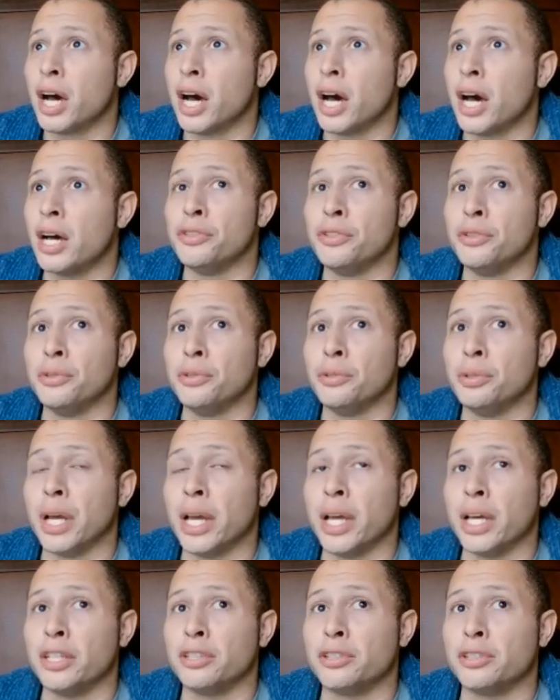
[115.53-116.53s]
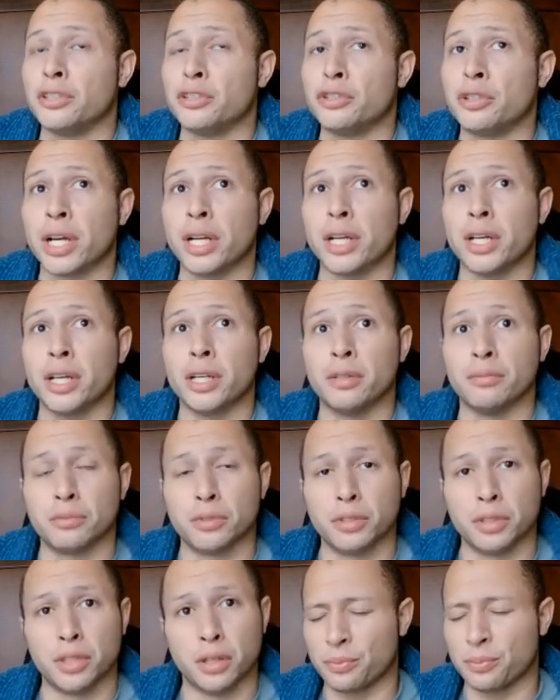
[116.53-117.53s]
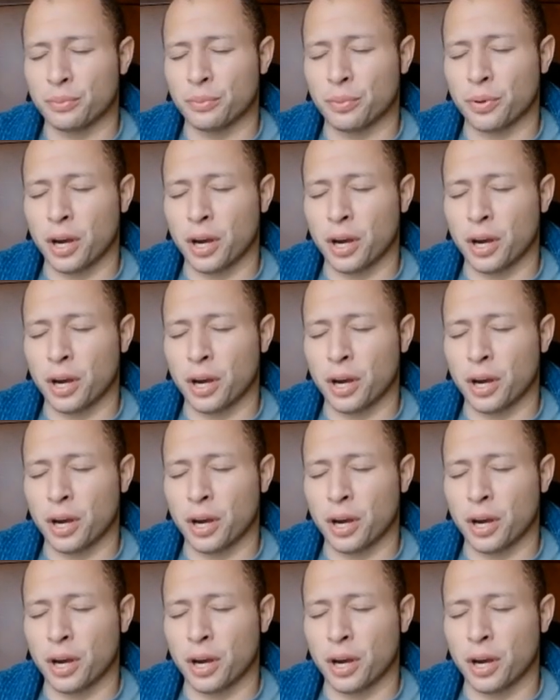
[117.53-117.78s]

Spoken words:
you and try to, because